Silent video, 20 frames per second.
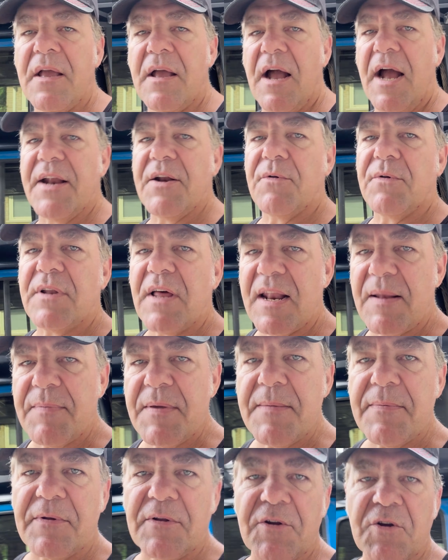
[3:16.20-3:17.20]
I know a lot of
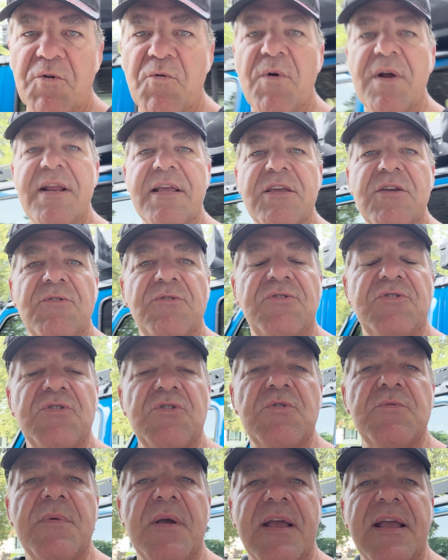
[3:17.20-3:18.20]
people are quitting
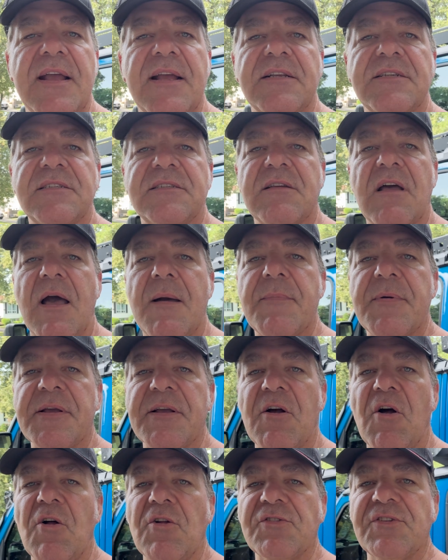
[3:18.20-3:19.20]
YouTube and
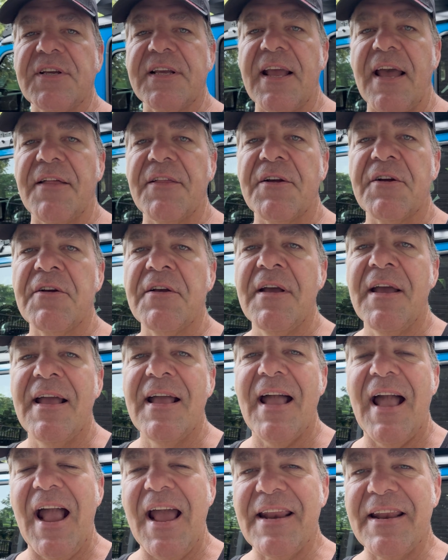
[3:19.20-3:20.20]
stopping altogether,
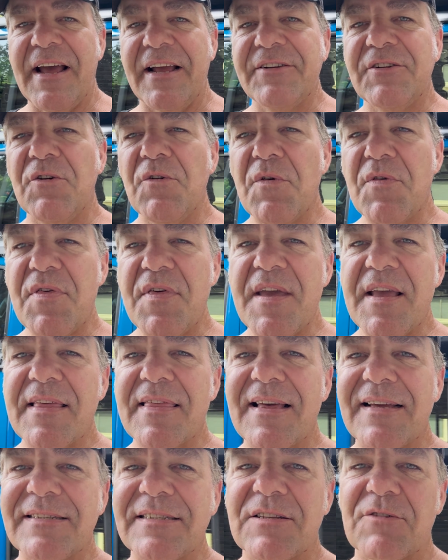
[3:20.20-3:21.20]
and I don't
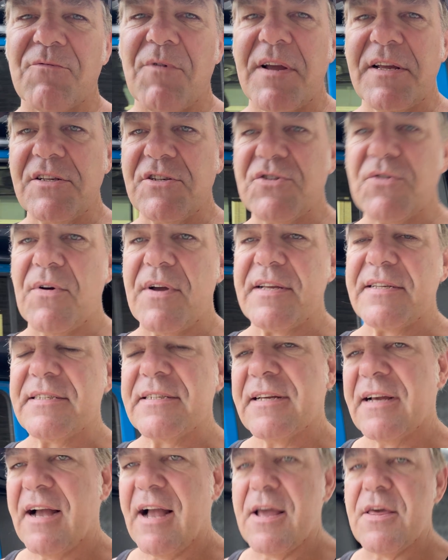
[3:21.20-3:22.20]
think that's the right
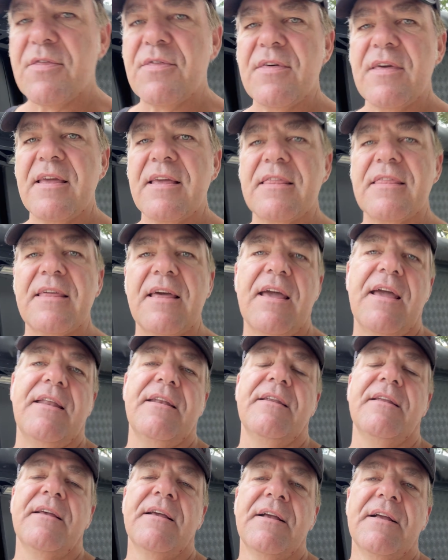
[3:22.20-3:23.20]
choice. I think
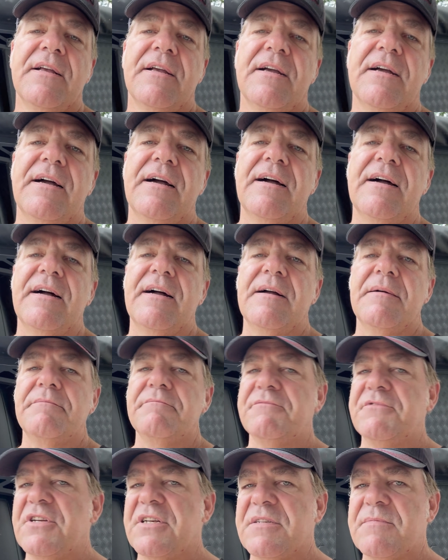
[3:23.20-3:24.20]
that
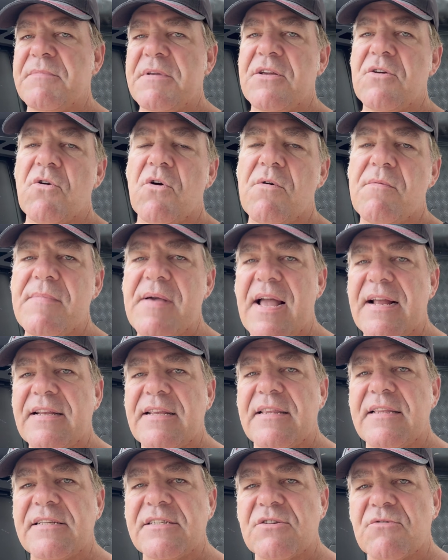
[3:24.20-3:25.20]
just me going back
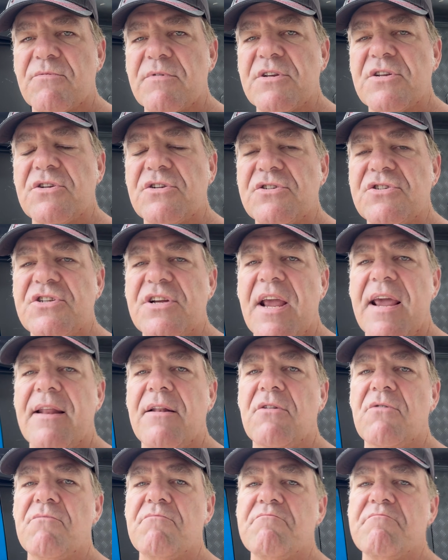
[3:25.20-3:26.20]
to this original
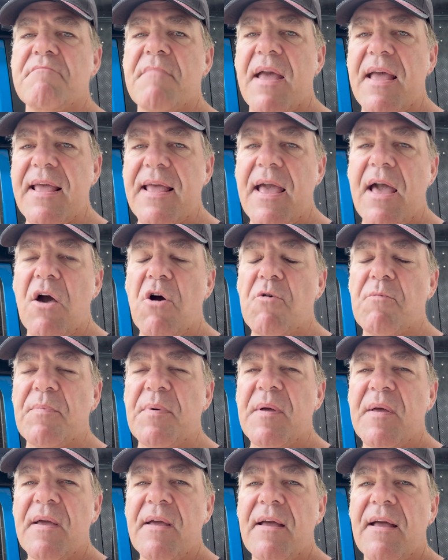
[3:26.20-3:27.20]
channel may help,
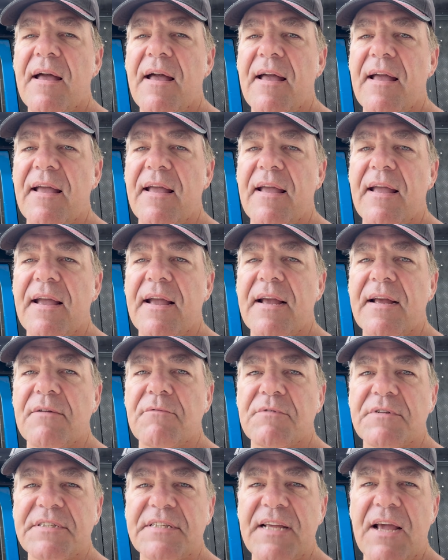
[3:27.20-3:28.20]

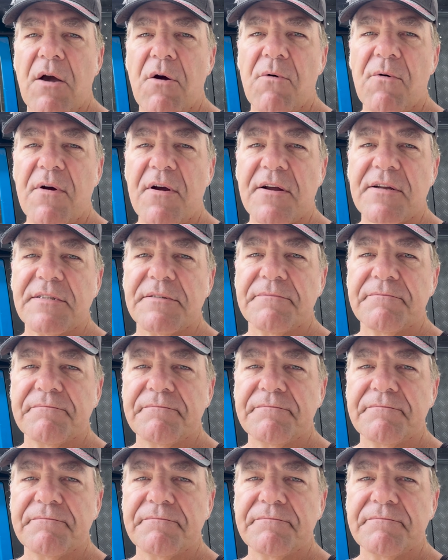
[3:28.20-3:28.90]
and we'll see how it works.